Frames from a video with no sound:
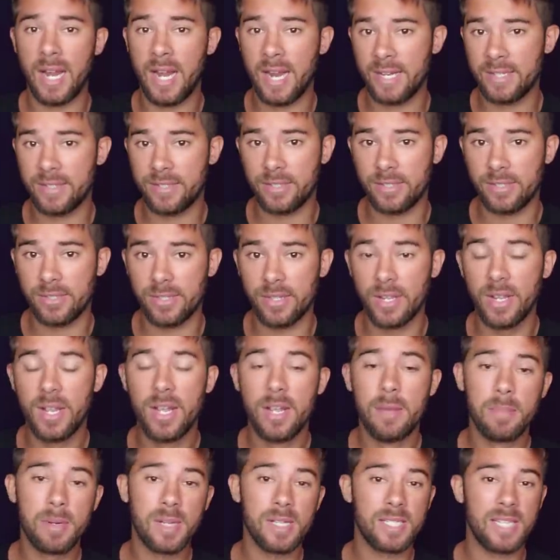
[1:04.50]
answers.
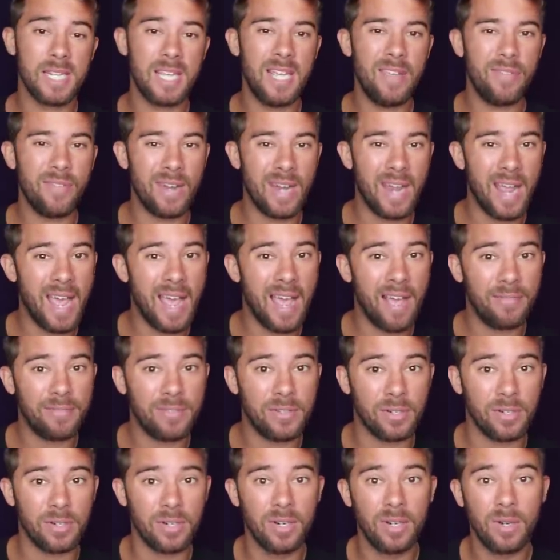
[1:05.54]
Because even
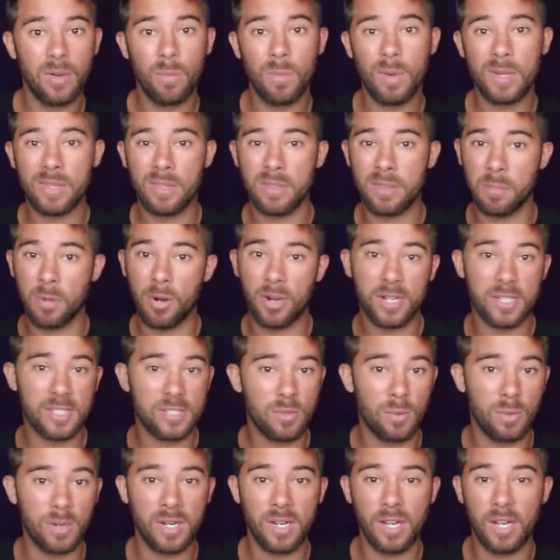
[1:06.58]
after, whether the market's
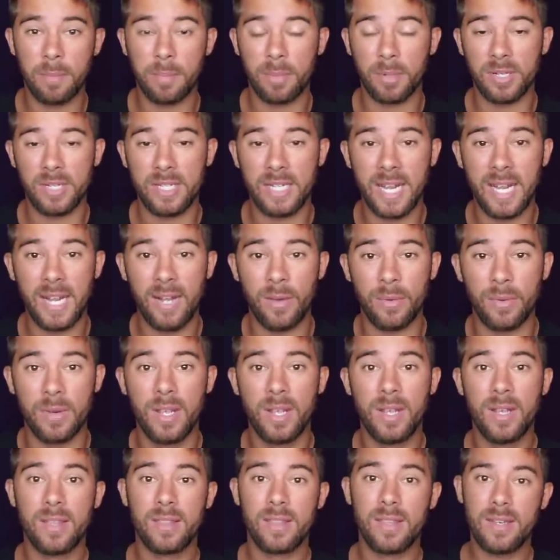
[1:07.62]
going up or down,
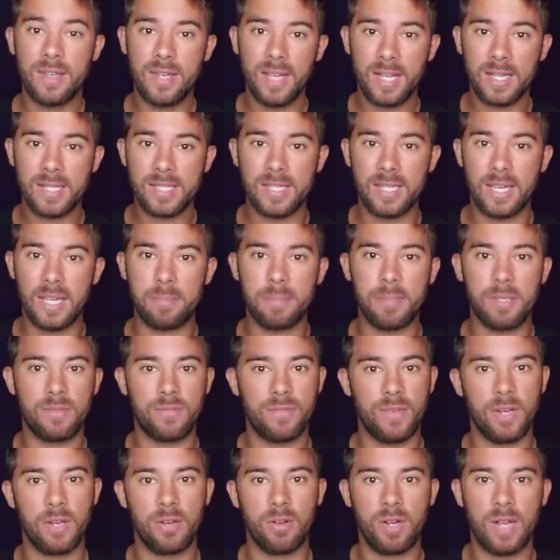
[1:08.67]
the next step is
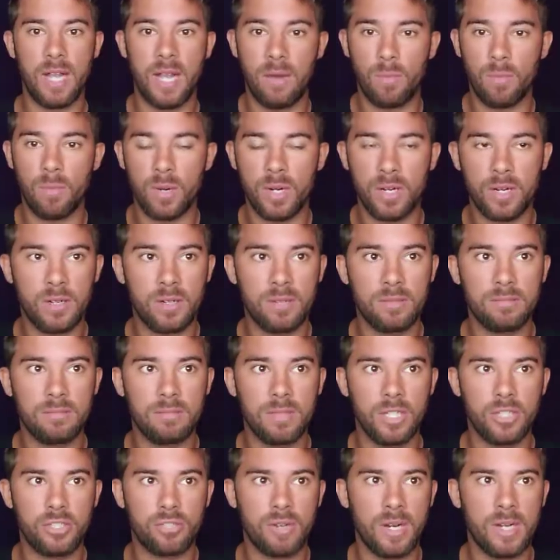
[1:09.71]
figuring out where
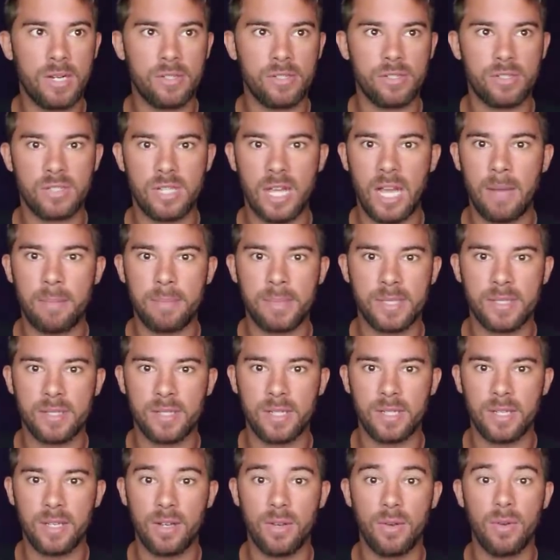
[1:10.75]
a trader's stop is
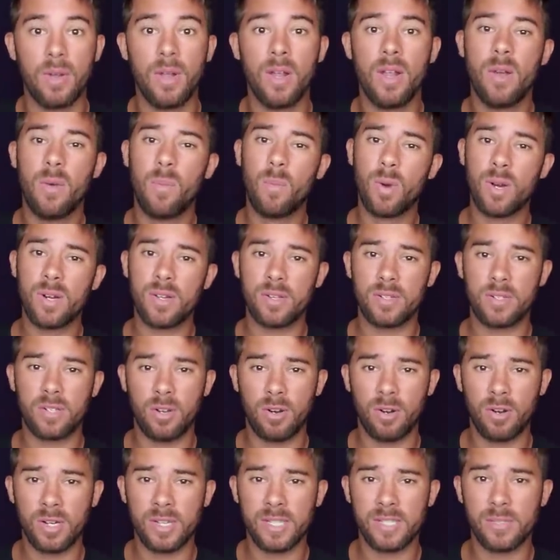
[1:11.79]
going to go, where their
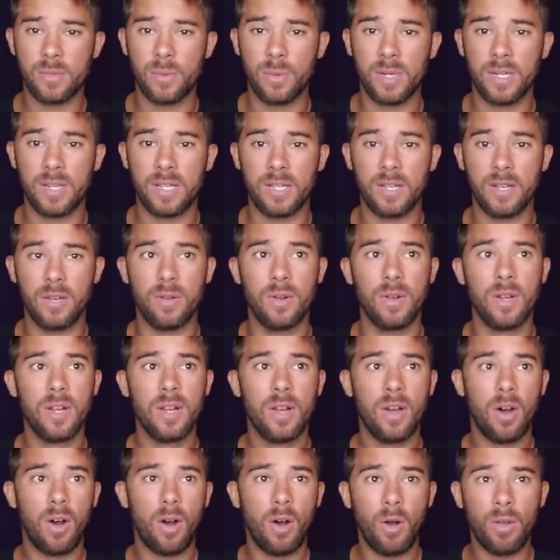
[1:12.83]
target's going to go.
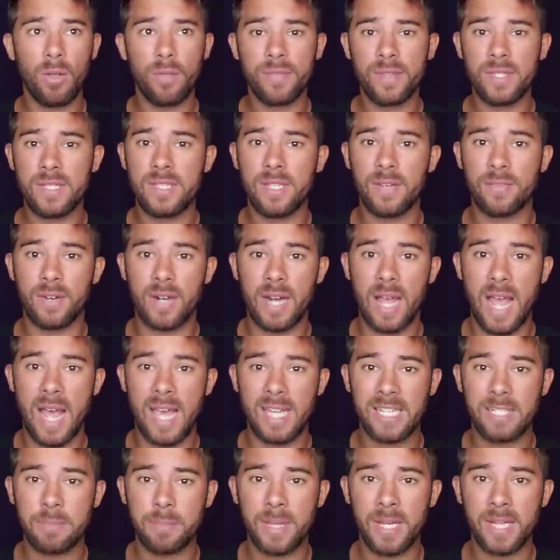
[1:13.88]
All of these different
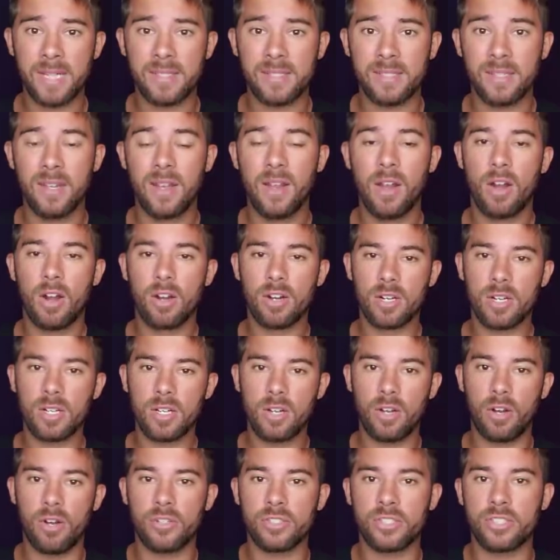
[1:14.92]
aspects are going to
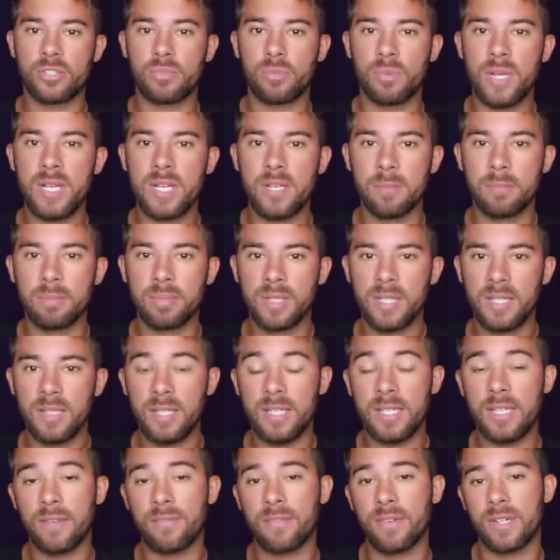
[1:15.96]
cause 3 completely
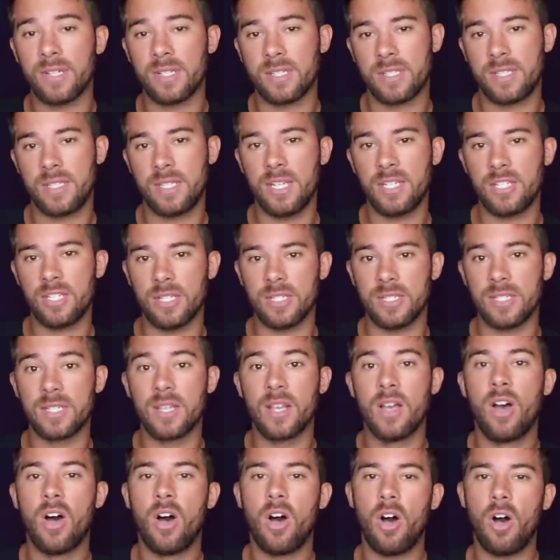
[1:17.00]
different decisions,
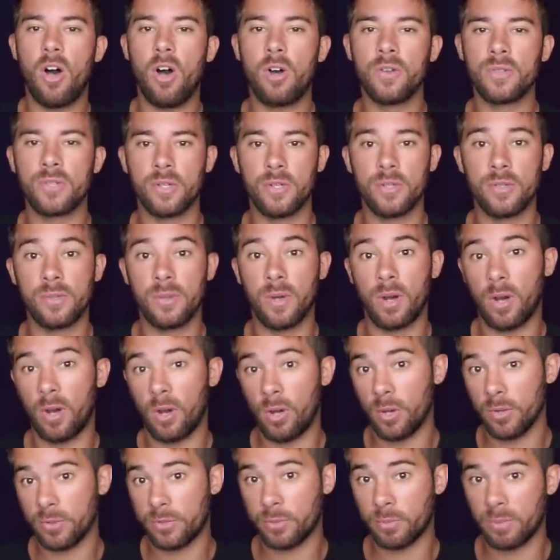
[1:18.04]
although
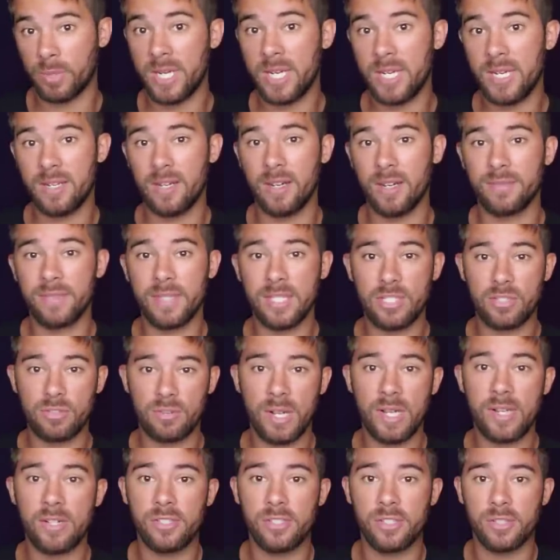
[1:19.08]
all 3 of these
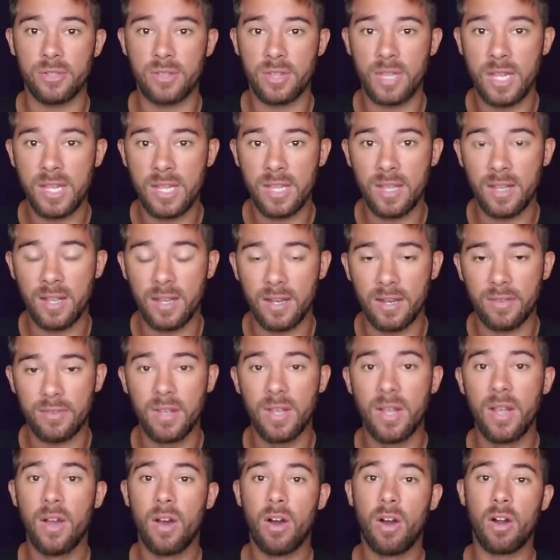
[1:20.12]
traders you're thinking of
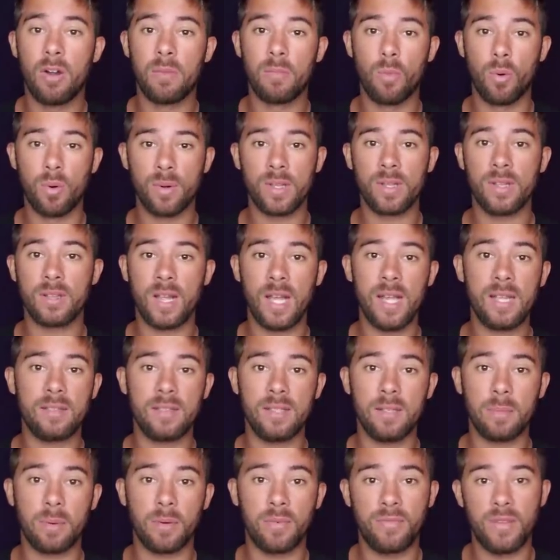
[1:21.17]
are more than
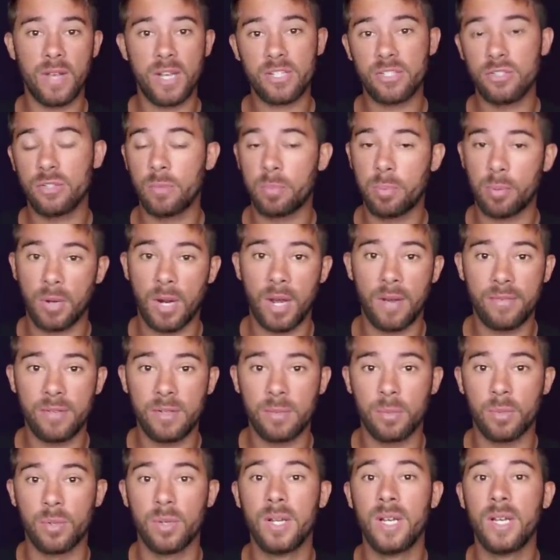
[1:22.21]
likely professional,
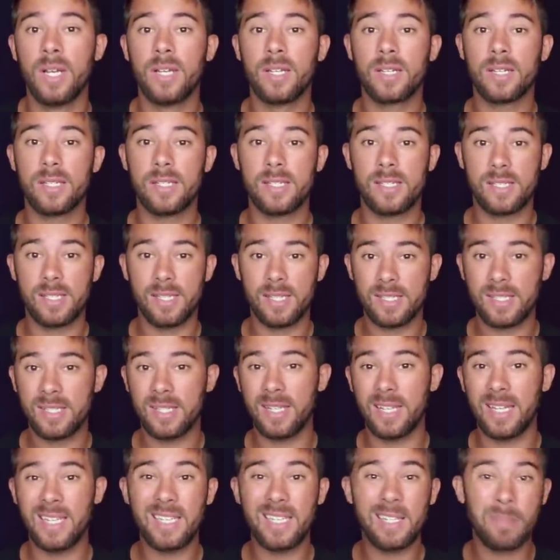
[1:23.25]
profitable,
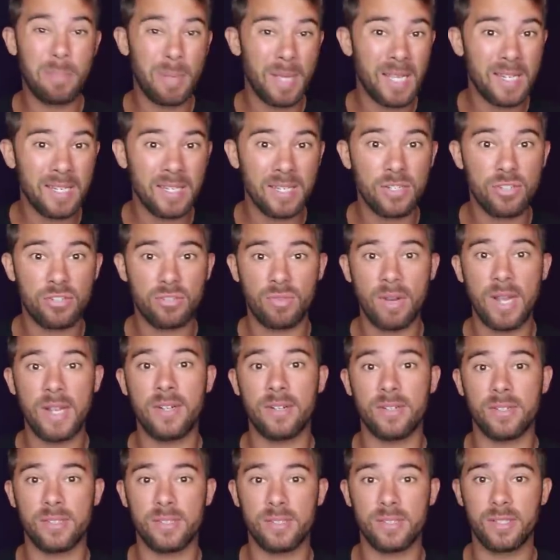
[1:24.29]
consistent, independent
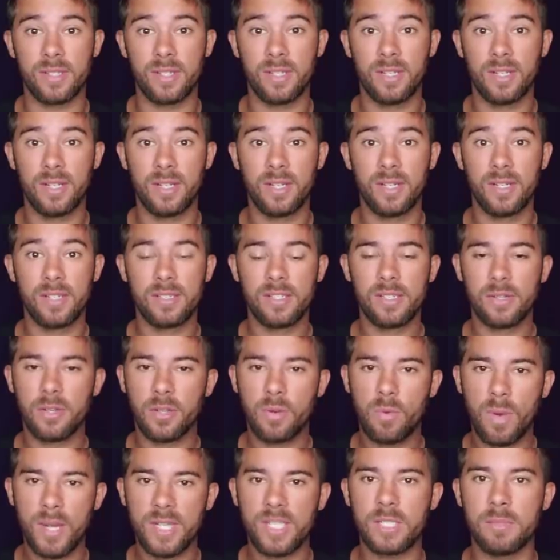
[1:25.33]
traders. So the
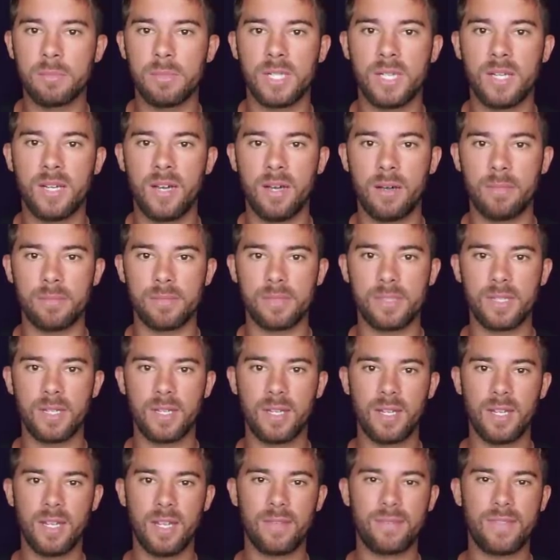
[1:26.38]
question becomes,
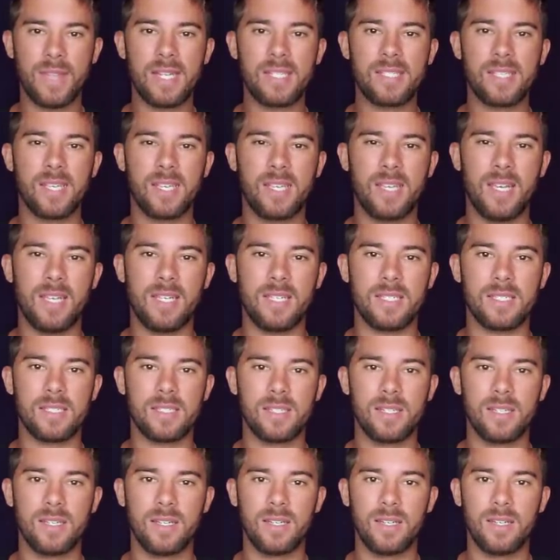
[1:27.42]
if that's the case,
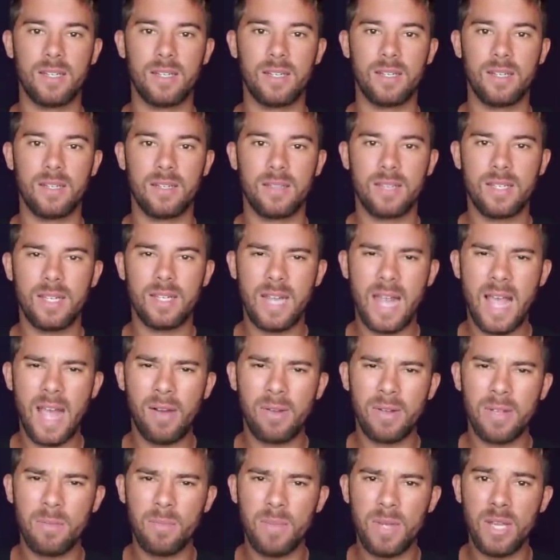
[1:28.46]
then how
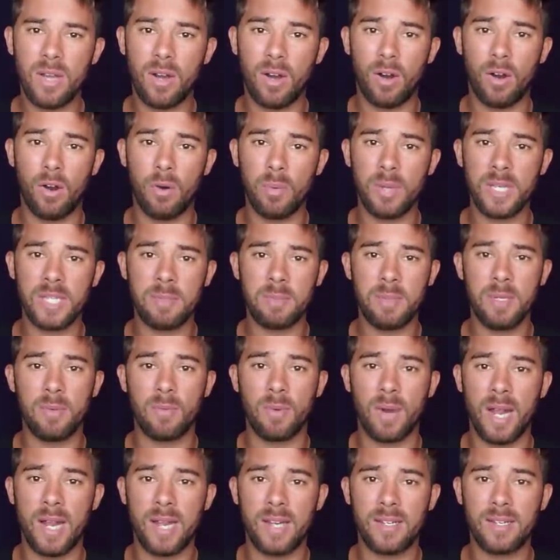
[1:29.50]
can we always be
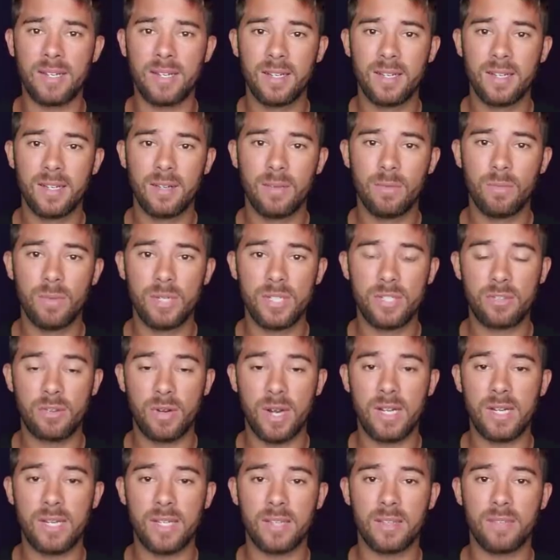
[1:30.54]
right when
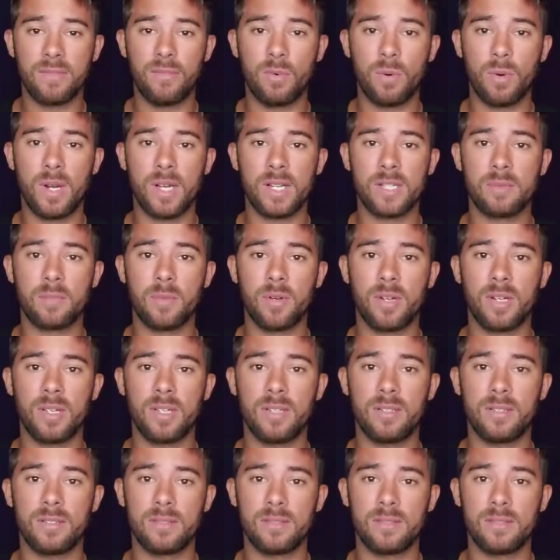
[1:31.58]
trading in the Forex market?